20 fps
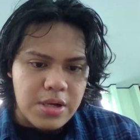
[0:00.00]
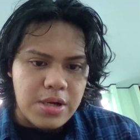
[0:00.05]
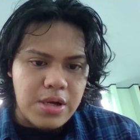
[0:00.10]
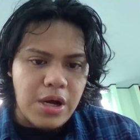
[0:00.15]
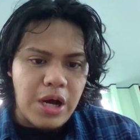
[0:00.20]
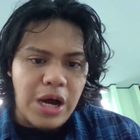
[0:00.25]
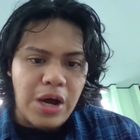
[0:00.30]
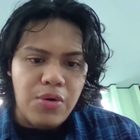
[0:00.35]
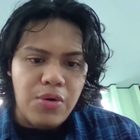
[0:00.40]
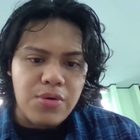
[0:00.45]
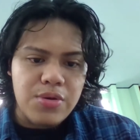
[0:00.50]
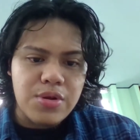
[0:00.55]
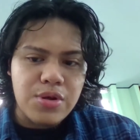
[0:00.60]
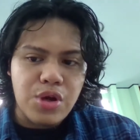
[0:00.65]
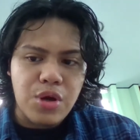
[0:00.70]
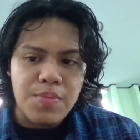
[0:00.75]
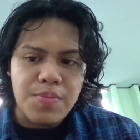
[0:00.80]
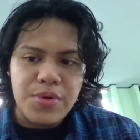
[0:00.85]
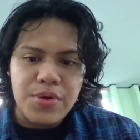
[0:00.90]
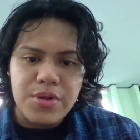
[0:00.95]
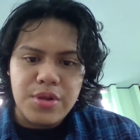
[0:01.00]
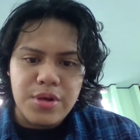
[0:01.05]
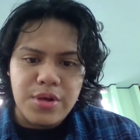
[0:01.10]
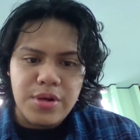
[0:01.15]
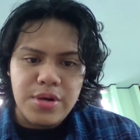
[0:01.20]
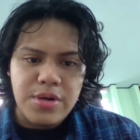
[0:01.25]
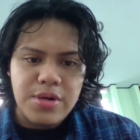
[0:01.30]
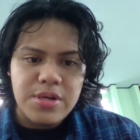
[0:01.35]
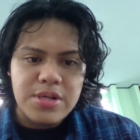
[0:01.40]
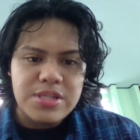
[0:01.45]
how the computer
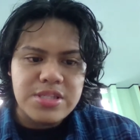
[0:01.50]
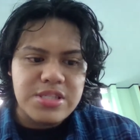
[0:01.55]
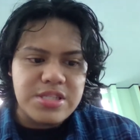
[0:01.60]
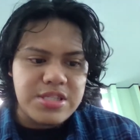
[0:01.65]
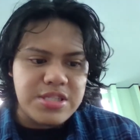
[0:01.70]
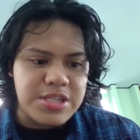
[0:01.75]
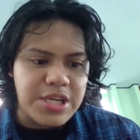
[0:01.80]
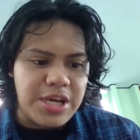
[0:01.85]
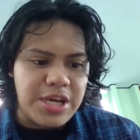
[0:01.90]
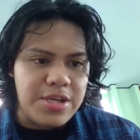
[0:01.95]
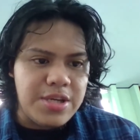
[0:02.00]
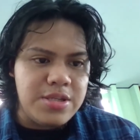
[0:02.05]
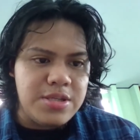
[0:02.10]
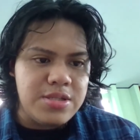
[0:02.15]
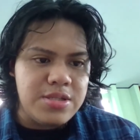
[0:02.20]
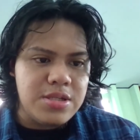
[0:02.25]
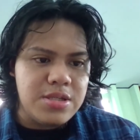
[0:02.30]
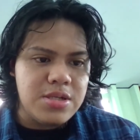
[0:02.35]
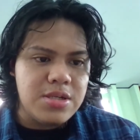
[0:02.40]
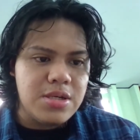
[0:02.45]
change